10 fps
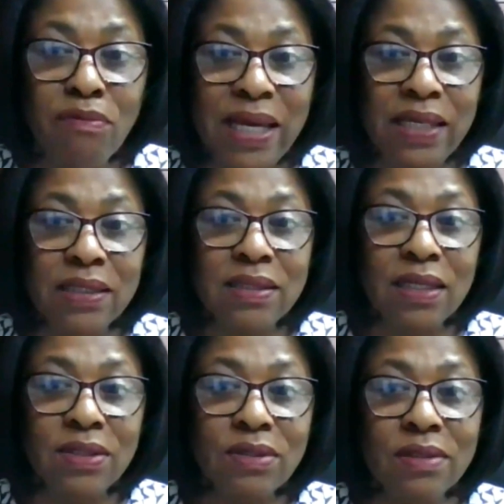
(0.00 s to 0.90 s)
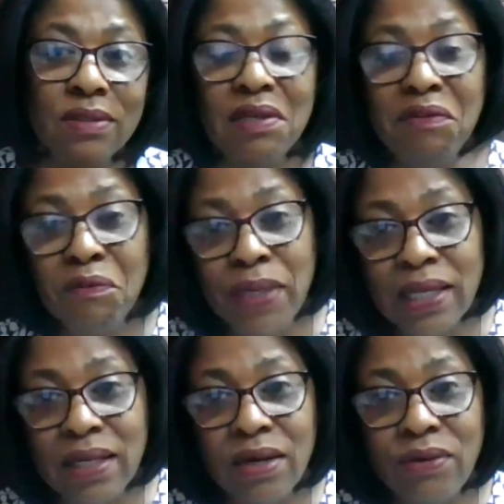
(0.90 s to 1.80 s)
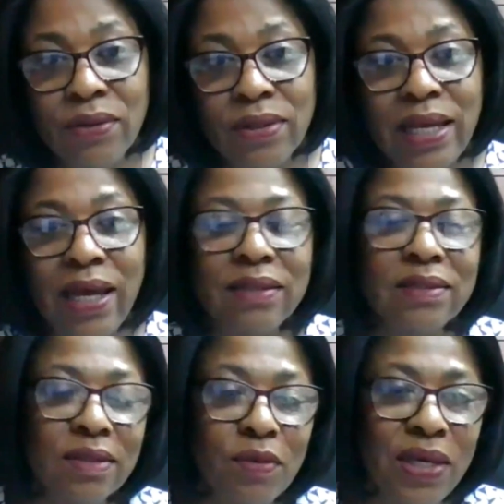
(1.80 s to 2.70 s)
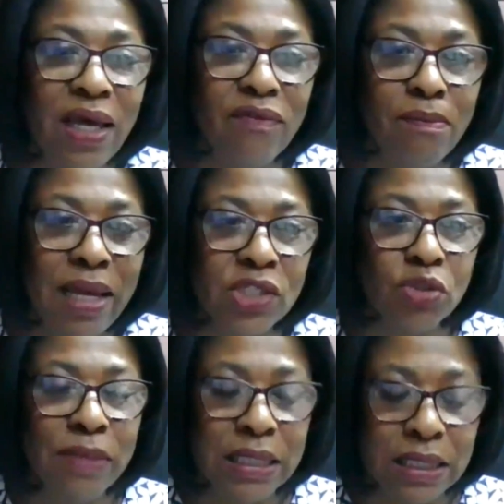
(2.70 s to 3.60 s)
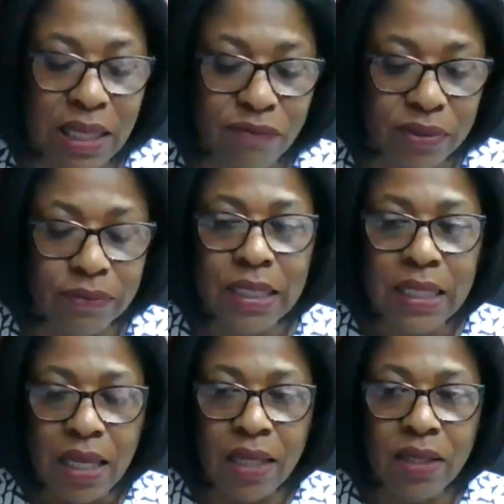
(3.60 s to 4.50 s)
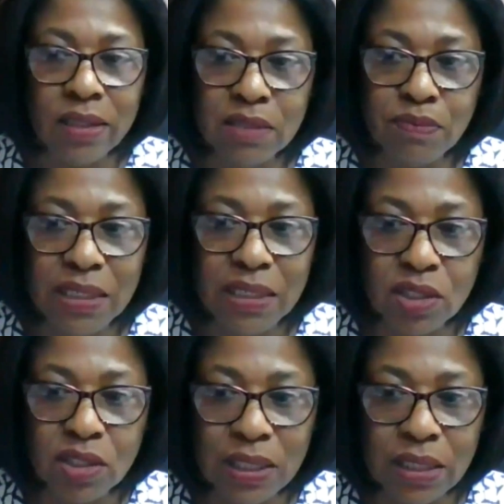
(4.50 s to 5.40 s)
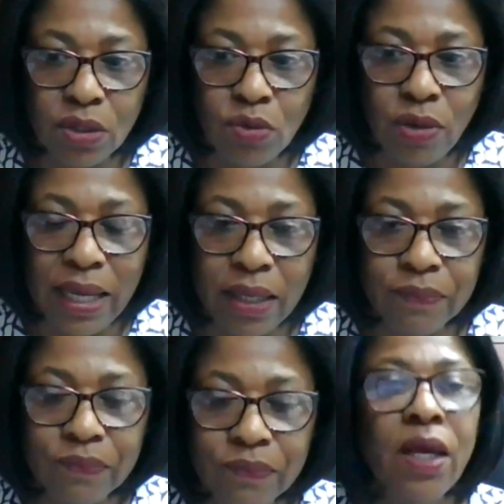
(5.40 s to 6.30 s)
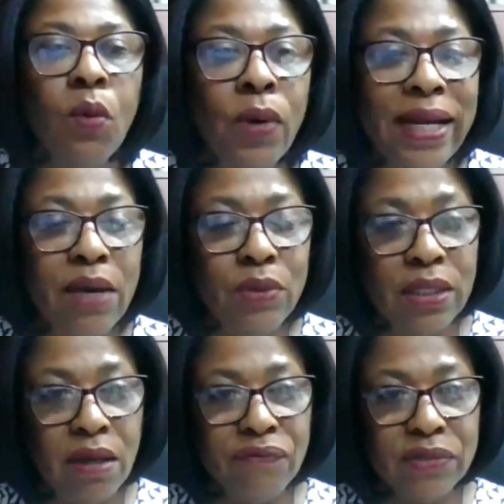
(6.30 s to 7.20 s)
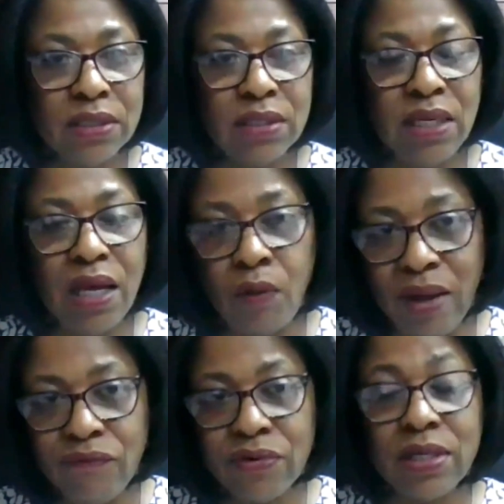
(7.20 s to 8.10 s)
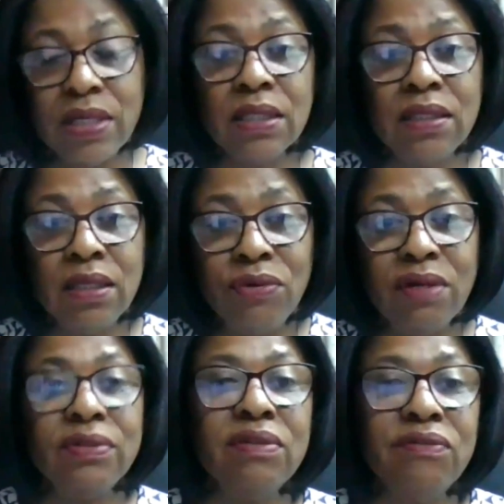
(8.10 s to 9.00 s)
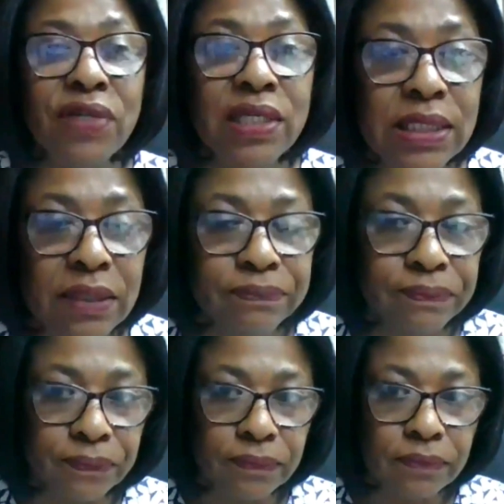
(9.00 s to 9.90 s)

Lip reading: of my ancestors. If we can agree with that, we have a match made in heaven. And on this basis, we can go ahead. What I would love to see, however, is a degree of civility.